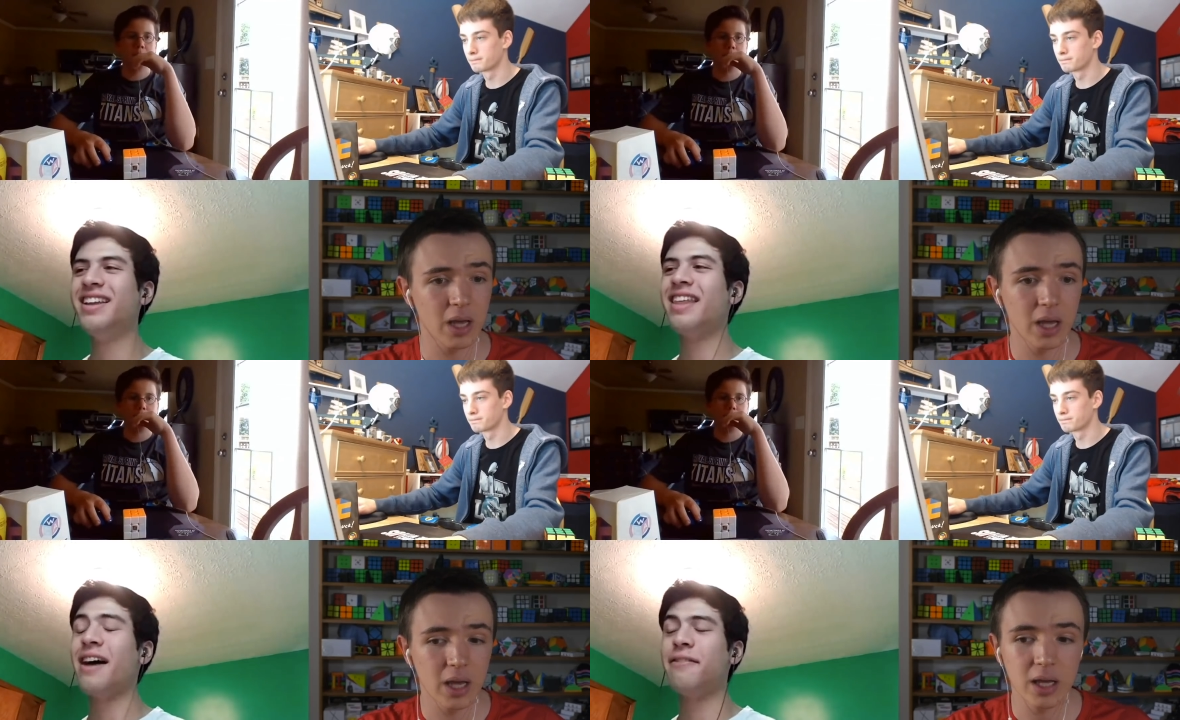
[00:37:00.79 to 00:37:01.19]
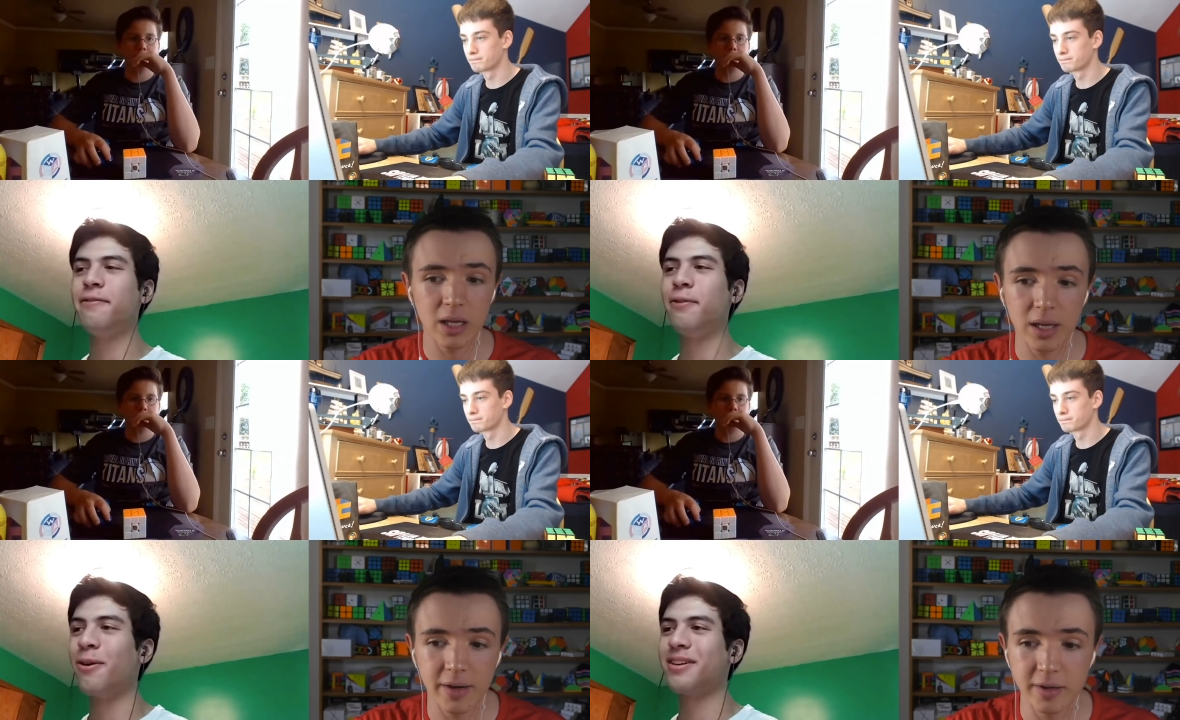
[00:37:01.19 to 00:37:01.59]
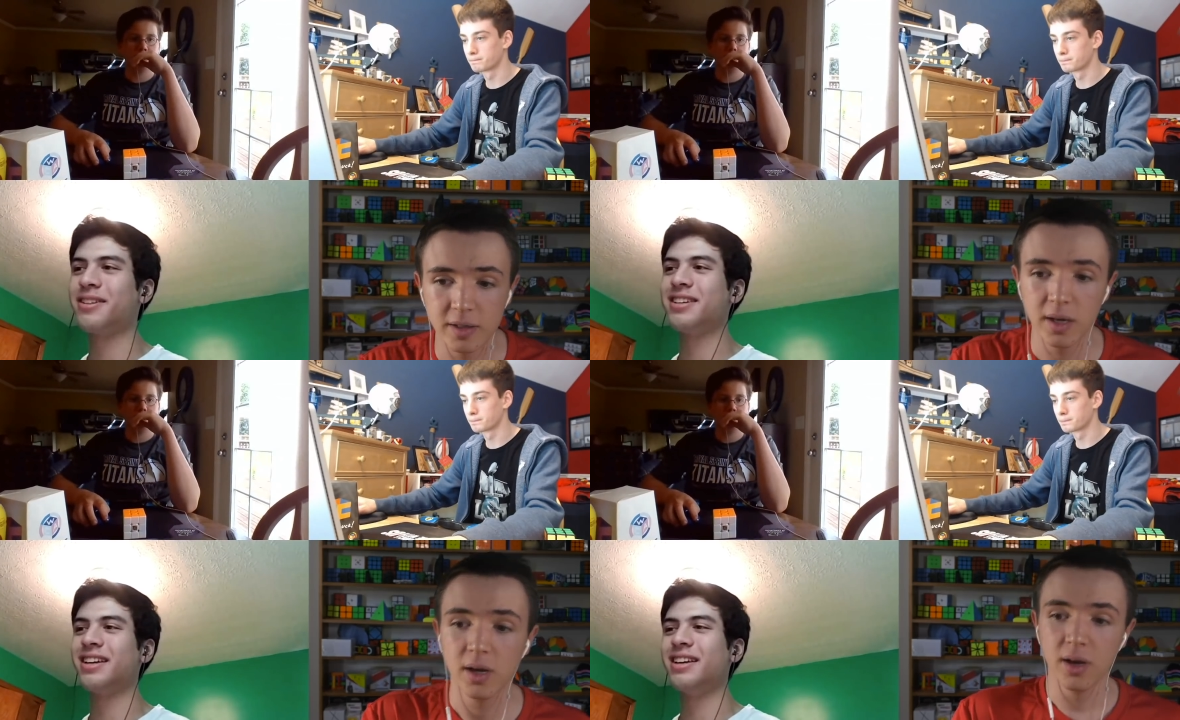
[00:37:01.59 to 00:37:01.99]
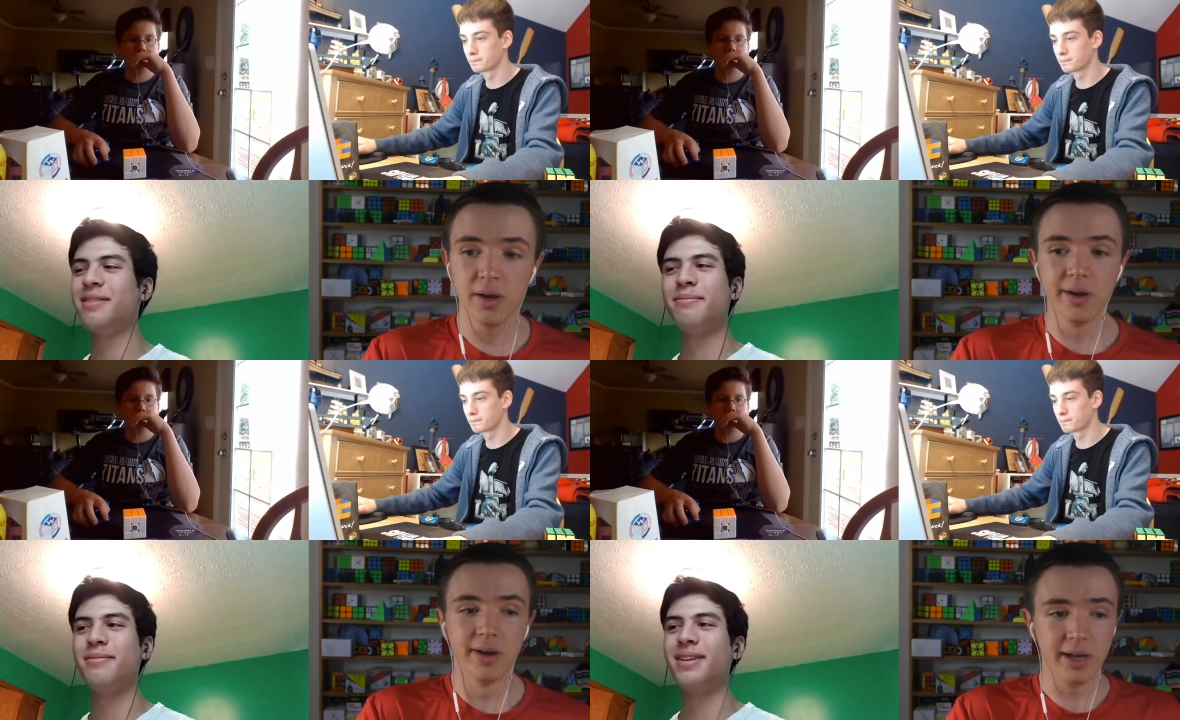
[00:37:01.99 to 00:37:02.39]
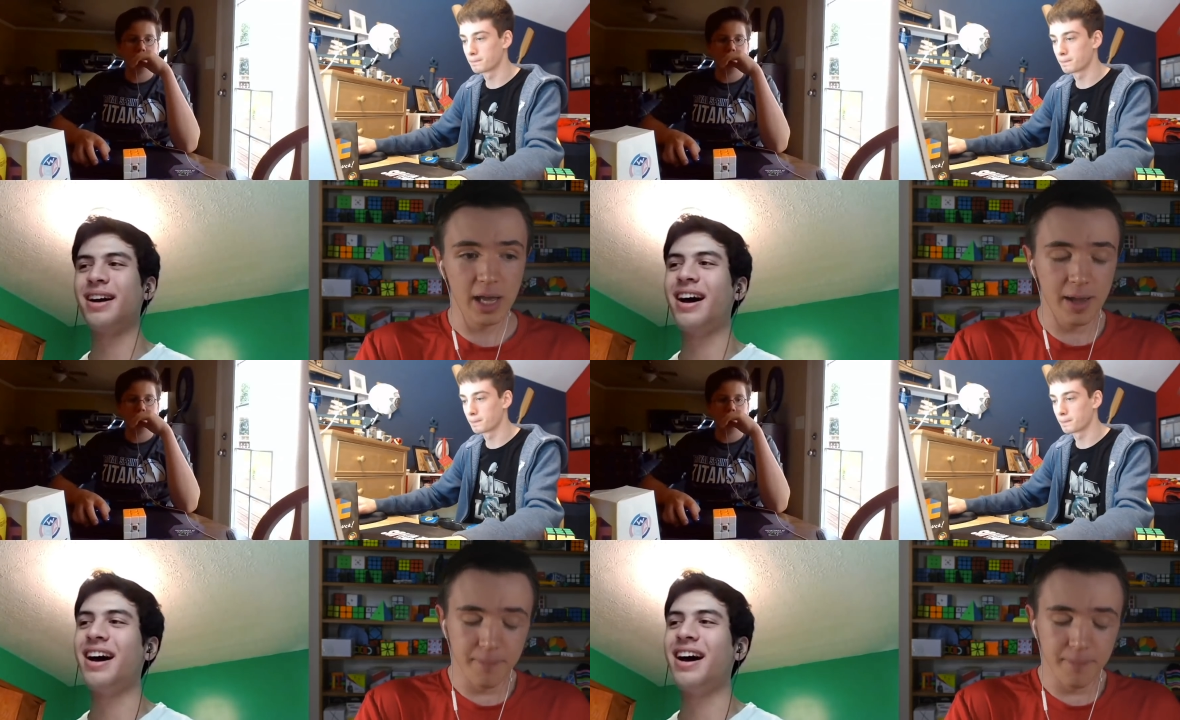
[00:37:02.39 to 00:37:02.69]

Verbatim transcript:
Speaker 1: that four, to uh,